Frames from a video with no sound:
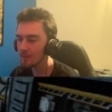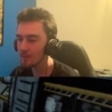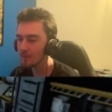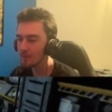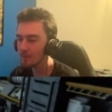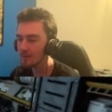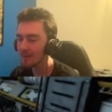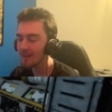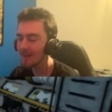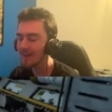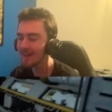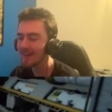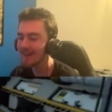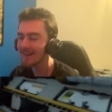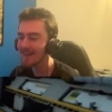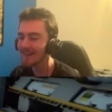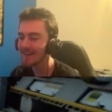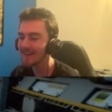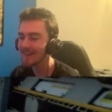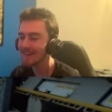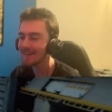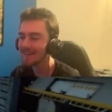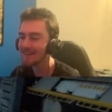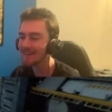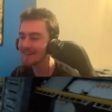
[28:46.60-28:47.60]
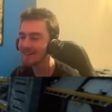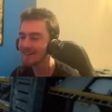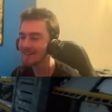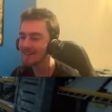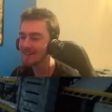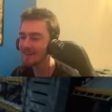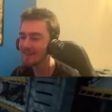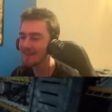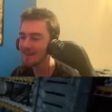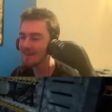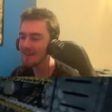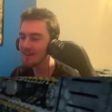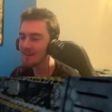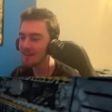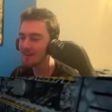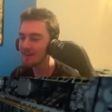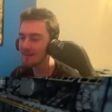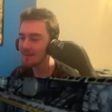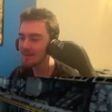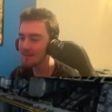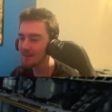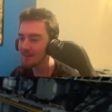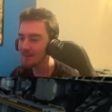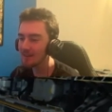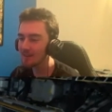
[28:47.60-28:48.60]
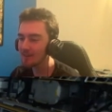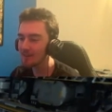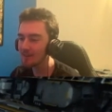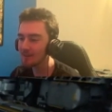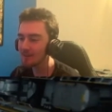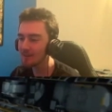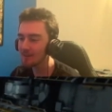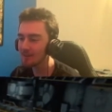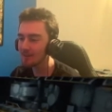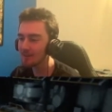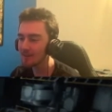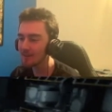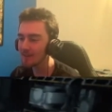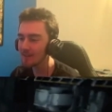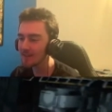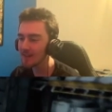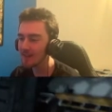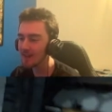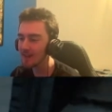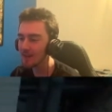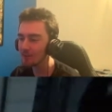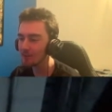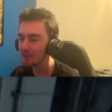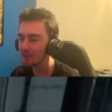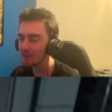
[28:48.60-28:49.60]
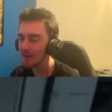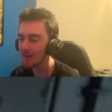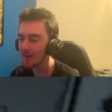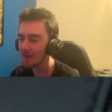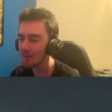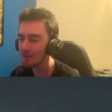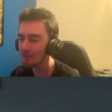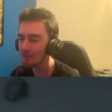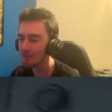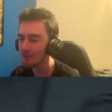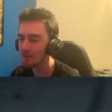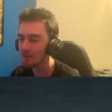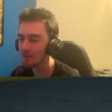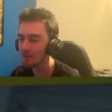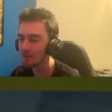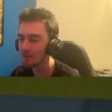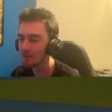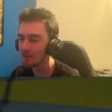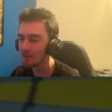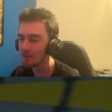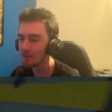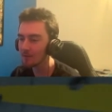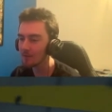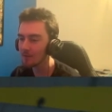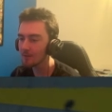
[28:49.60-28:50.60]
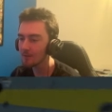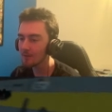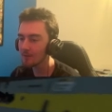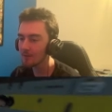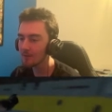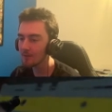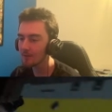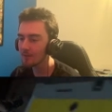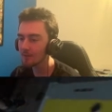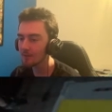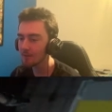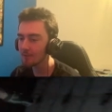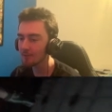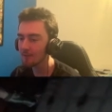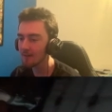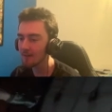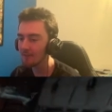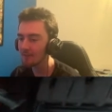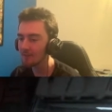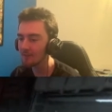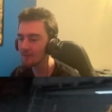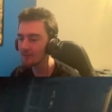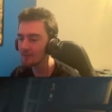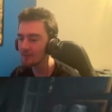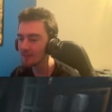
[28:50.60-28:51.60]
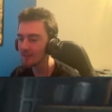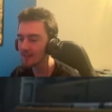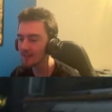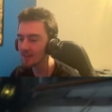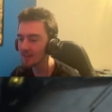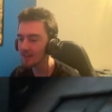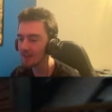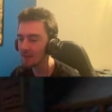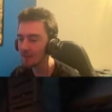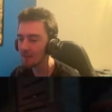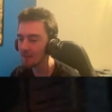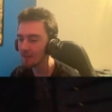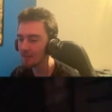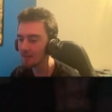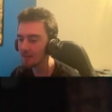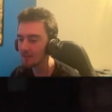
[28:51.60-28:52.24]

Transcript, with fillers: Haha. Yeah, dude, he was stuck in ice for however long. So five years is like nothing.